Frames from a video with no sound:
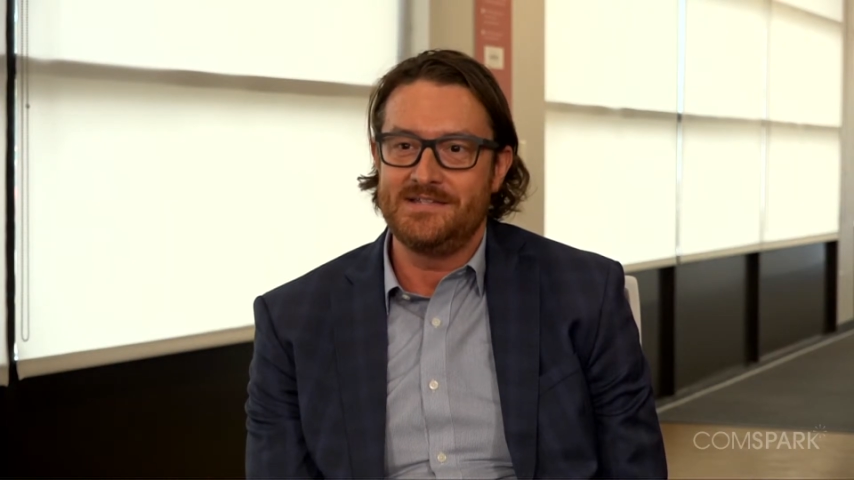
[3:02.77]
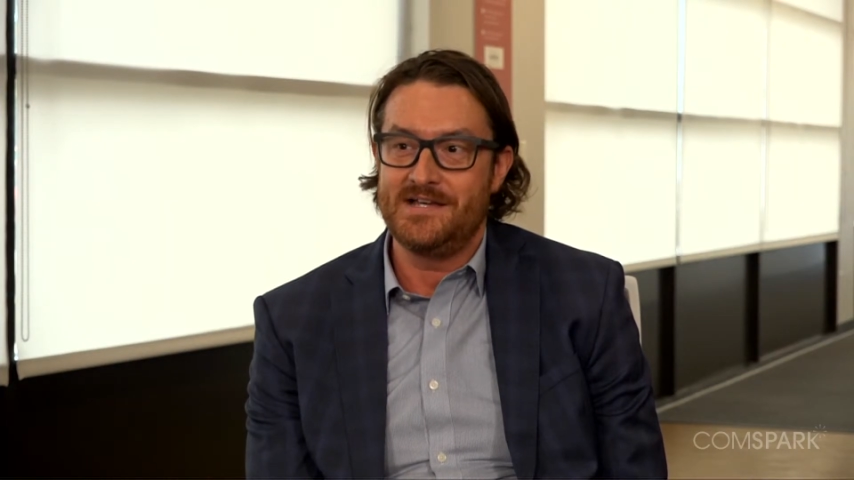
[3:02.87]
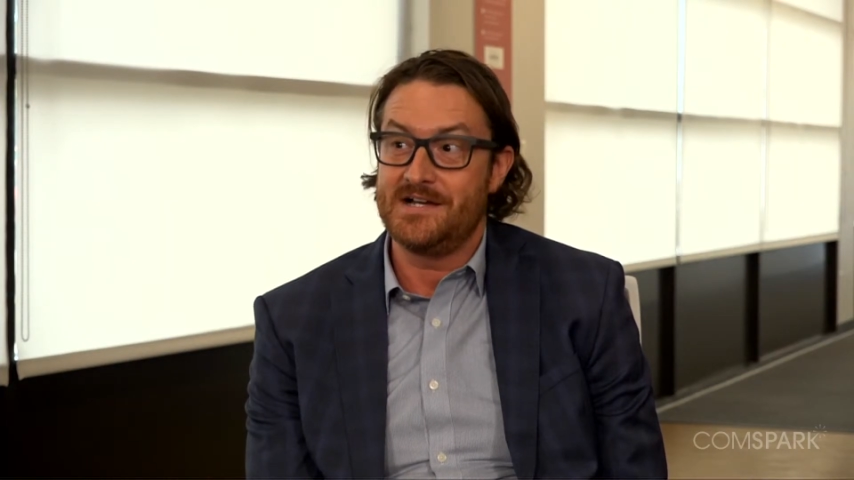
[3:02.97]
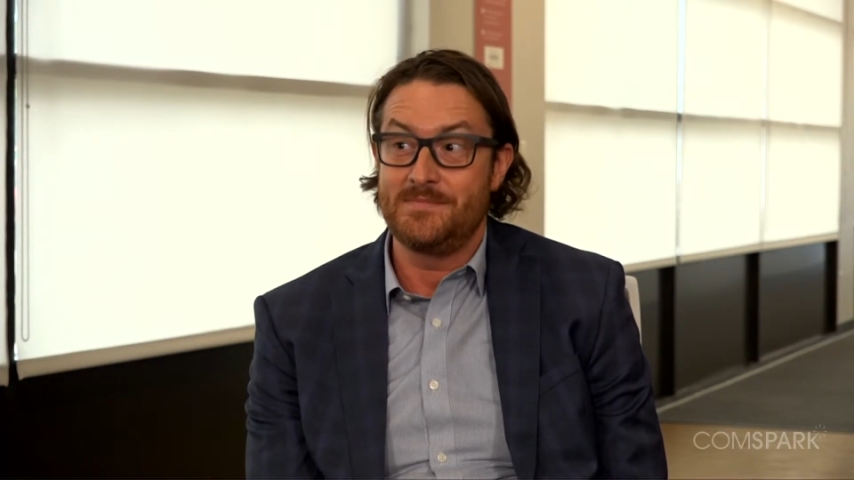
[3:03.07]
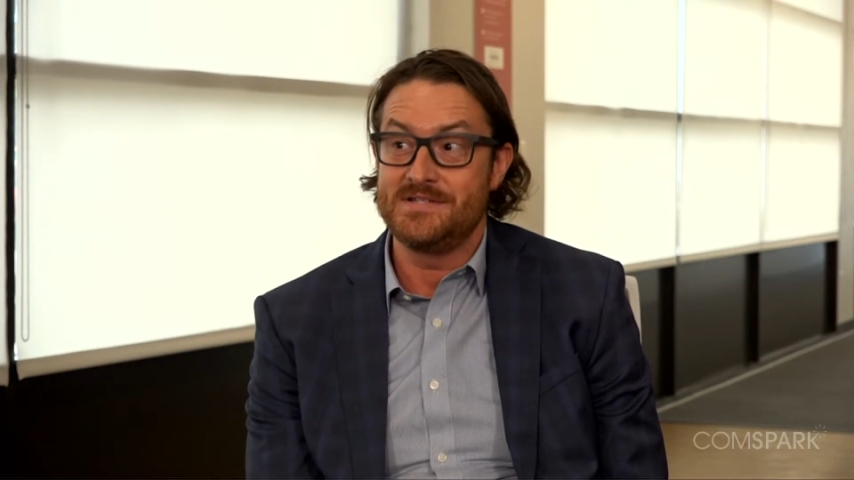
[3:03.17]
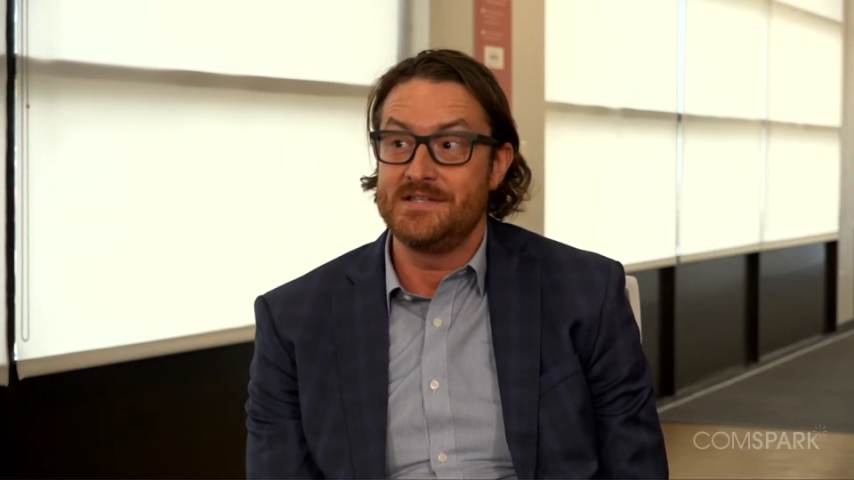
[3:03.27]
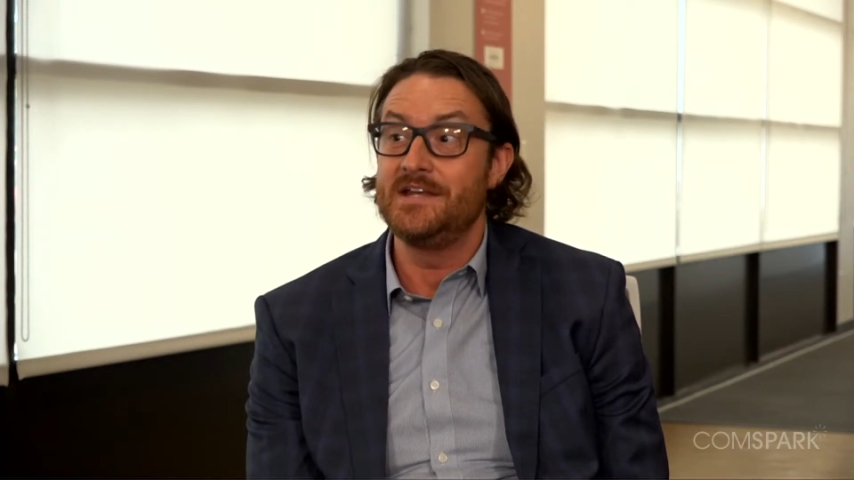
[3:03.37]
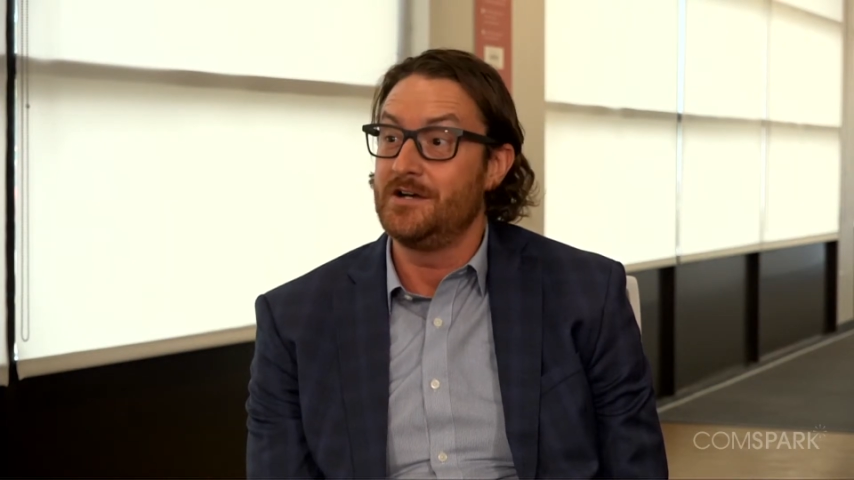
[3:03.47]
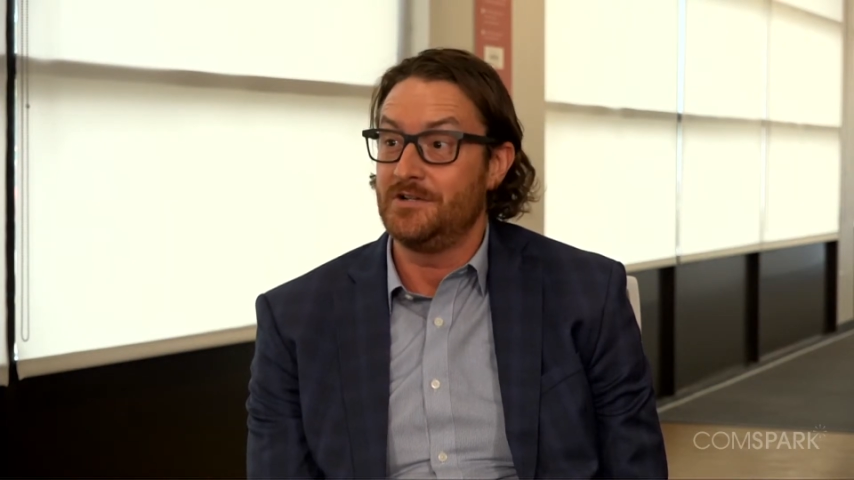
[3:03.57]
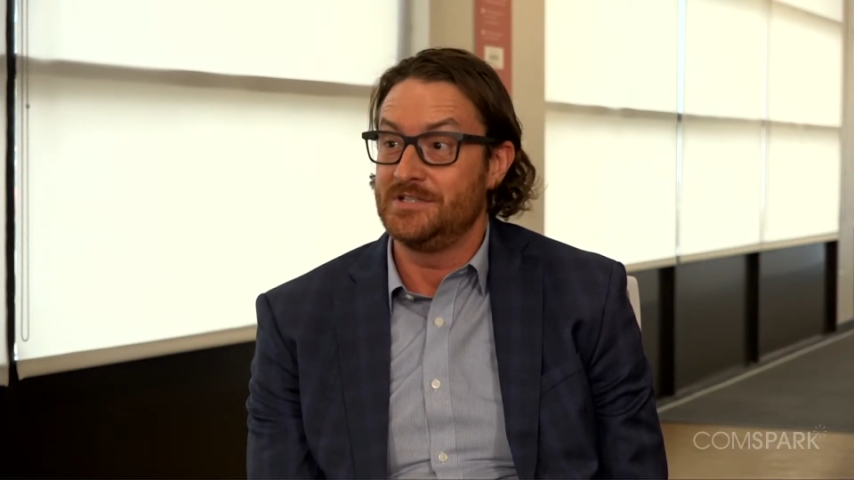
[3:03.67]
tech companies than any
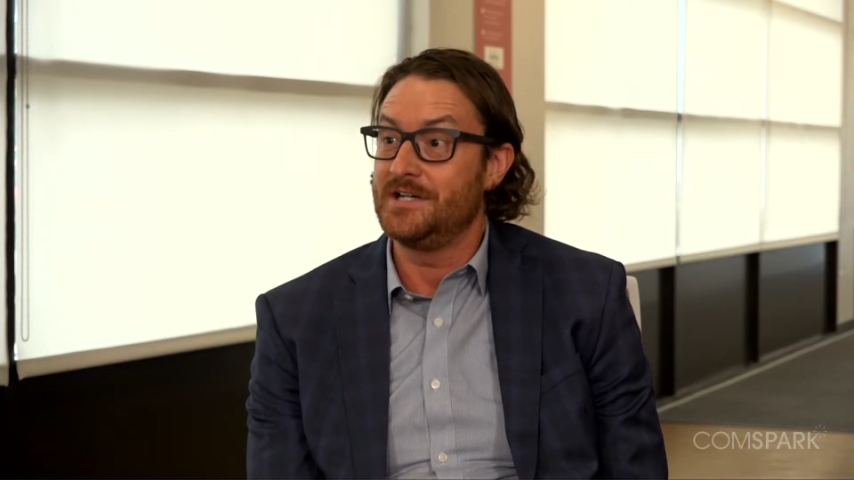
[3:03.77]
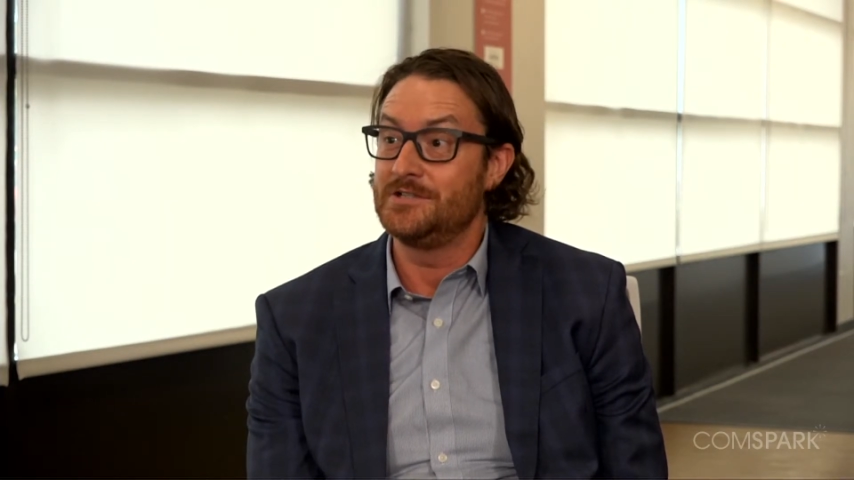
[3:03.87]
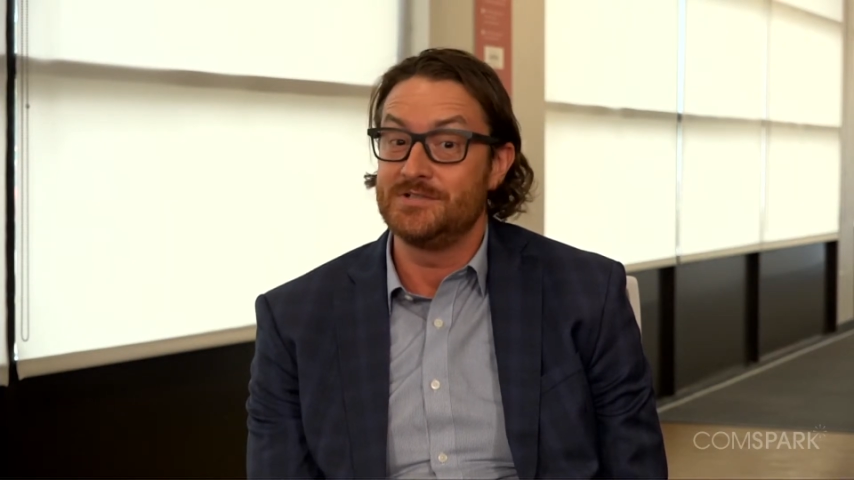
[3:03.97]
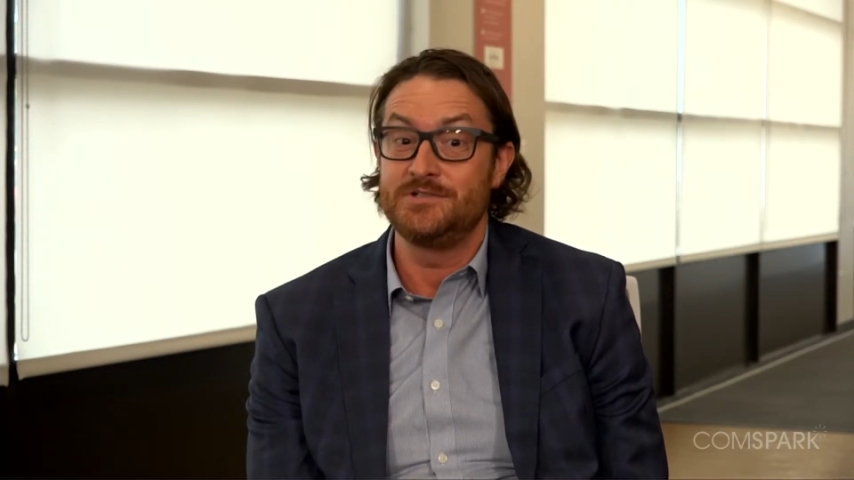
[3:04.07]
college in the country,